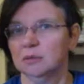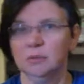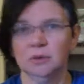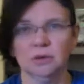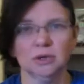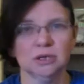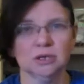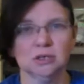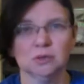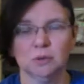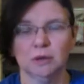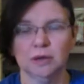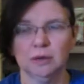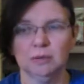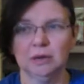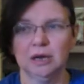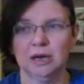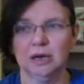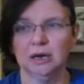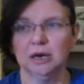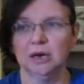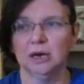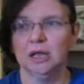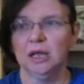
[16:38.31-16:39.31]
The book is way
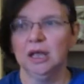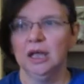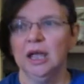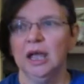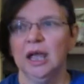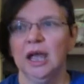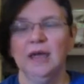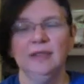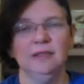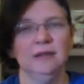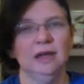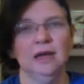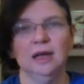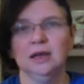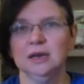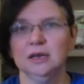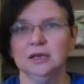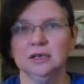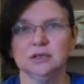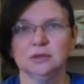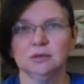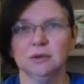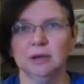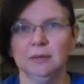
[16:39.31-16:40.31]
better. And the
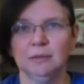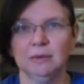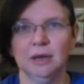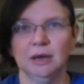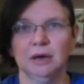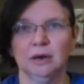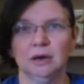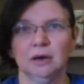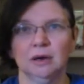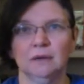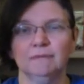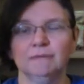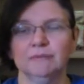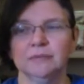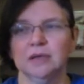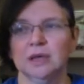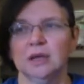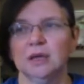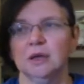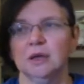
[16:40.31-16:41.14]
ending's way better.